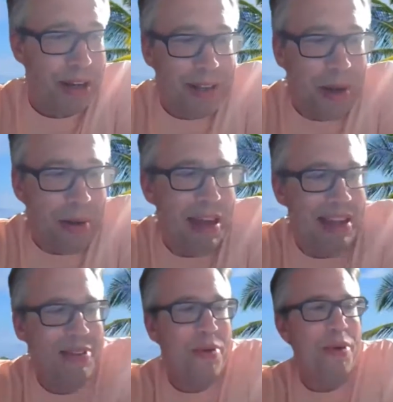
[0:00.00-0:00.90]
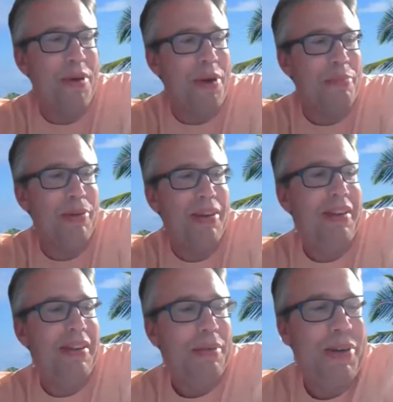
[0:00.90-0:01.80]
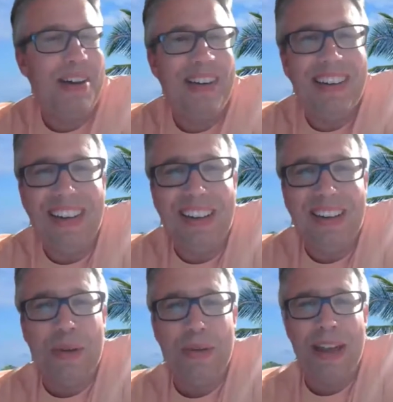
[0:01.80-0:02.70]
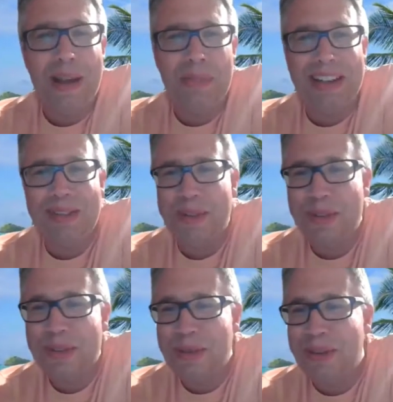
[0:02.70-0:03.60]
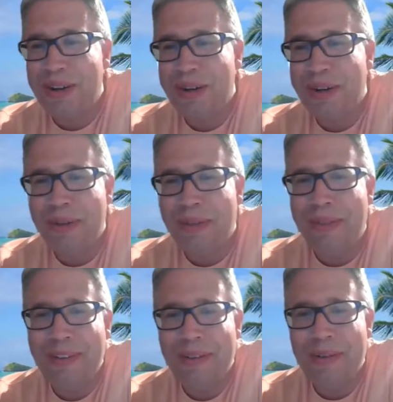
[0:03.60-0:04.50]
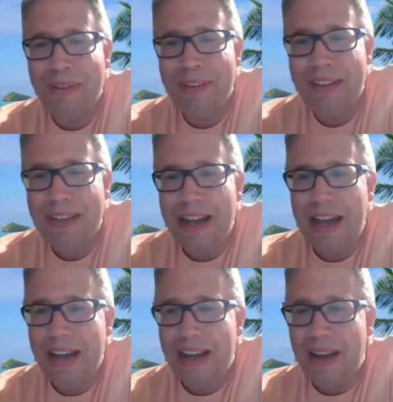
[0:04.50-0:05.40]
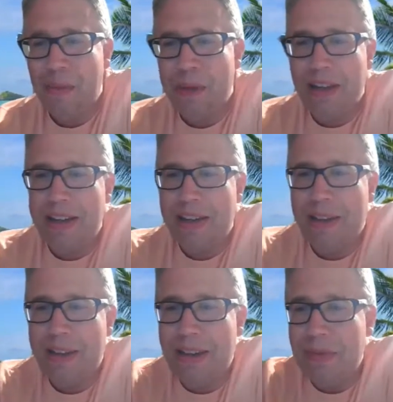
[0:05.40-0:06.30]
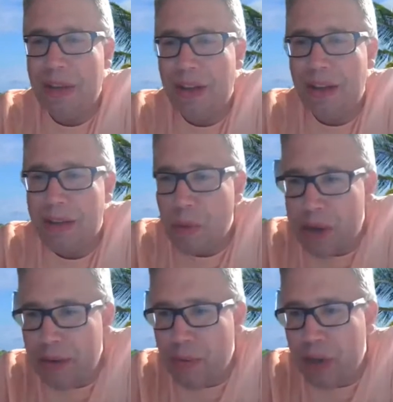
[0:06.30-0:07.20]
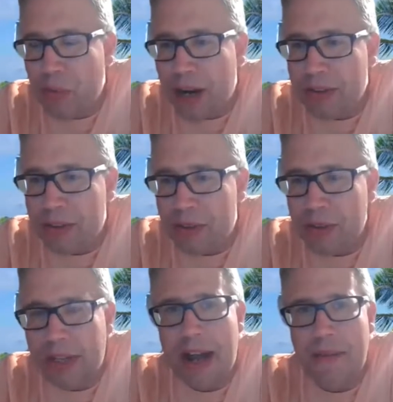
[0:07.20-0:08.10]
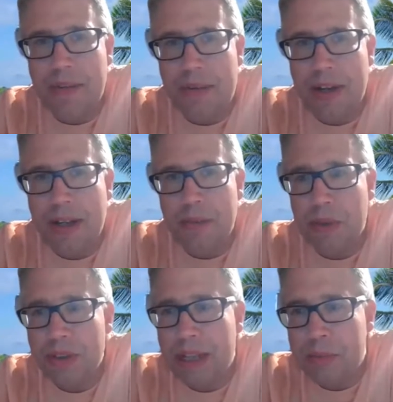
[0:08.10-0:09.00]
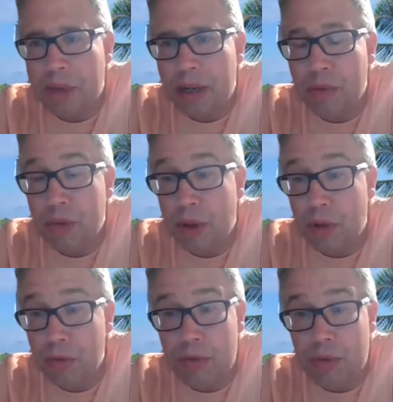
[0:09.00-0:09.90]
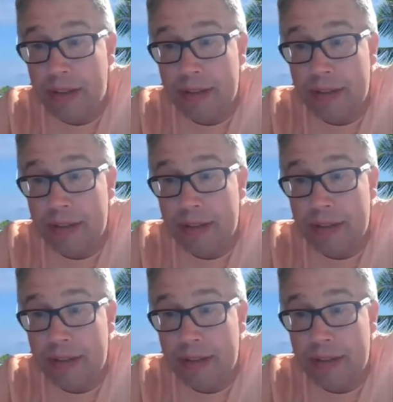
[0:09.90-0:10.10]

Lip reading: I picked the wrong harp. But good labeling is also a very good thing too. And I have the Will Wild tuning. I haven't tried that one yet, but I would love to try it.